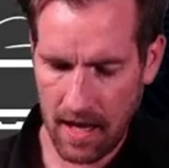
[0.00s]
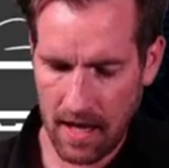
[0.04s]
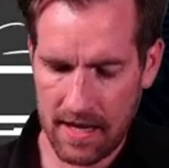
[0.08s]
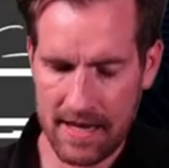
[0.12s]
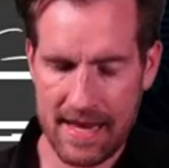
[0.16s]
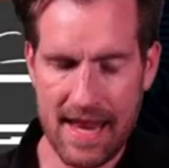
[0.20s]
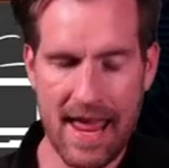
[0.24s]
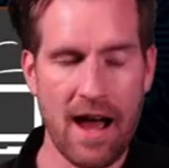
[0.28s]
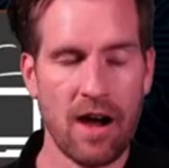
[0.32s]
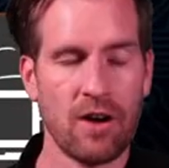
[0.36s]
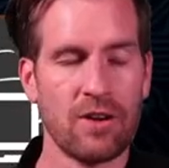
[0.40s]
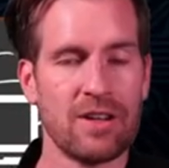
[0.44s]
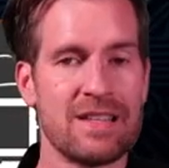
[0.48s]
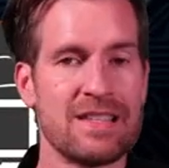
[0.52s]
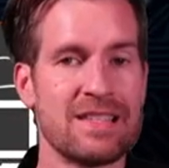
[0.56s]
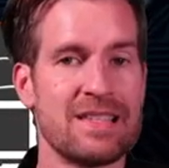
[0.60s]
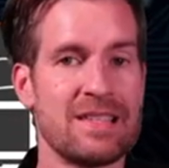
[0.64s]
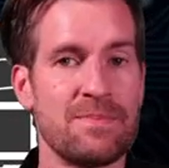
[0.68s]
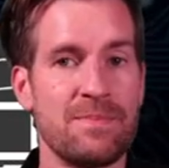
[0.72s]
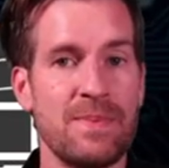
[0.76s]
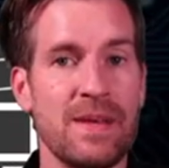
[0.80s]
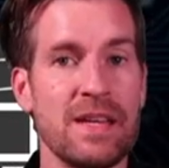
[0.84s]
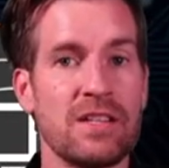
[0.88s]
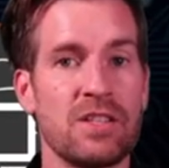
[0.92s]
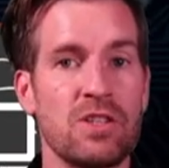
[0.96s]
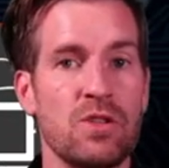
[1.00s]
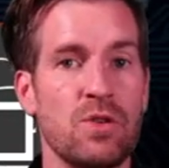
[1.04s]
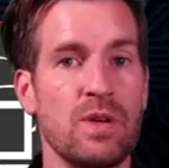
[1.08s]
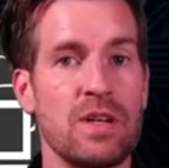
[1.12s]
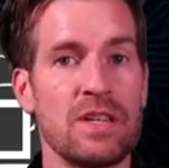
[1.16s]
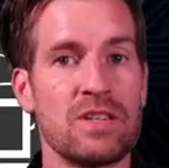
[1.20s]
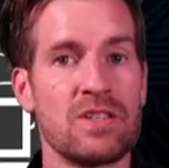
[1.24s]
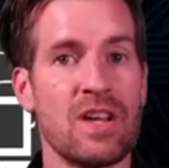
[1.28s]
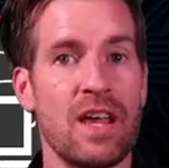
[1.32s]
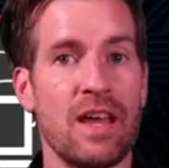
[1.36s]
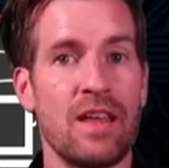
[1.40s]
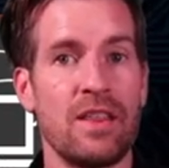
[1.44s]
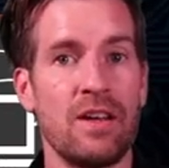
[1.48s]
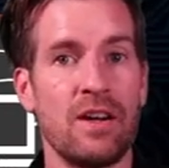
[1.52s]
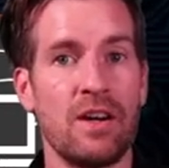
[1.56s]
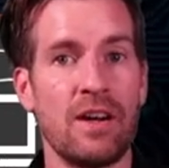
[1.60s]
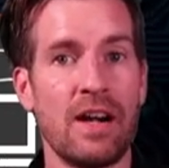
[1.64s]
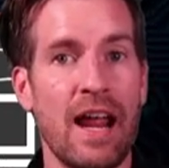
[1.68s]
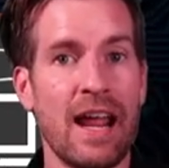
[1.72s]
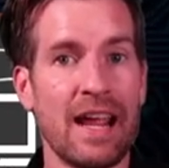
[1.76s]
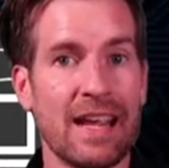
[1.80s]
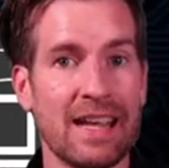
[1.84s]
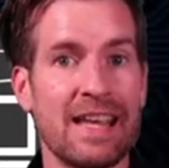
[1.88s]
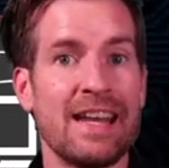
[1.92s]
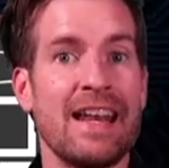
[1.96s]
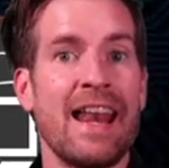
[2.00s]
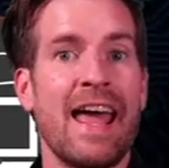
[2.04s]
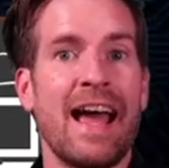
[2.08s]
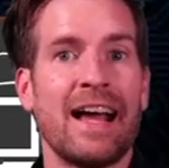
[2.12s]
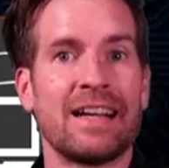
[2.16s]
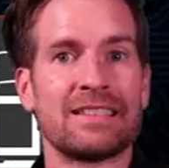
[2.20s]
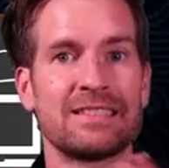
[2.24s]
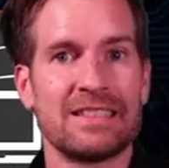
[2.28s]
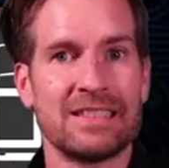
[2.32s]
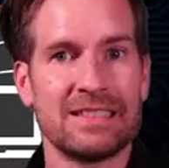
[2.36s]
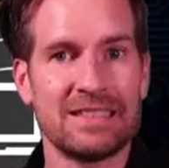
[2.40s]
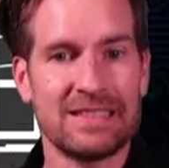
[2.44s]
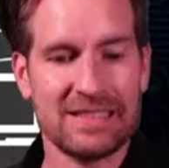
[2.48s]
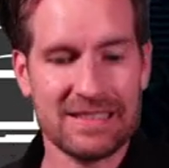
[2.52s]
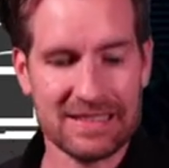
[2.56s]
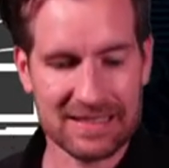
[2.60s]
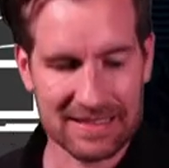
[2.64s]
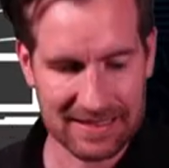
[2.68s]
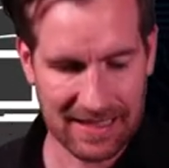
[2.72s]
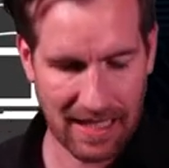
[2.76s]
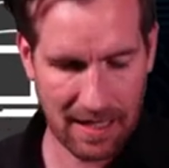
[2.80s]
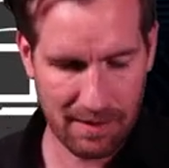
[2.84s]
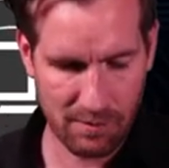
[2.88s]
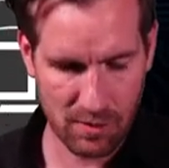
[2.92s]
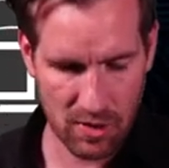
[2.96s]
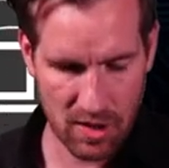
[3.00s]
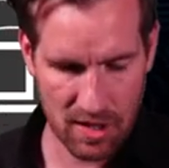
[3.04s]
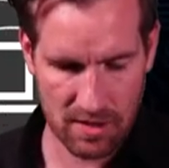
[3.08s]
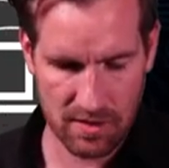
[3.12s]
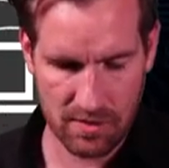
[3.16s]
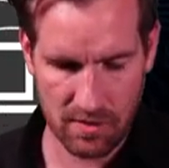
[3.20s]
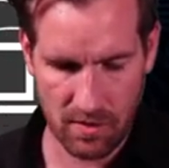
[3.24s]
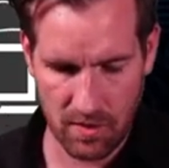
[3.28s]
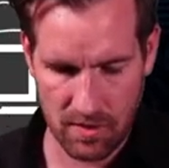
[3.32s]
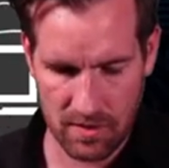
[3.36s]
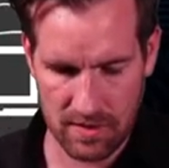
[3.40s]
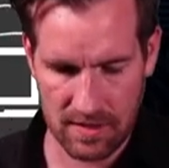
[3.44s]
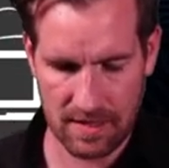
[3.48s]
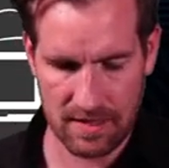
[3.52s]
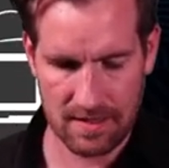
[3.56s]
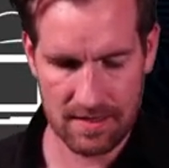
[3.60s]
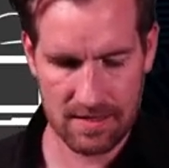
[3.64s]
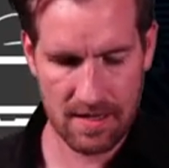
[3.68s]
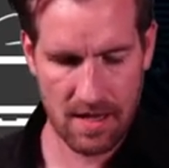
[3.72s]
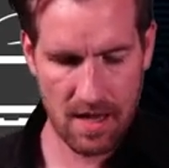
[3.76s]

now can speak to each other and can access the same resources.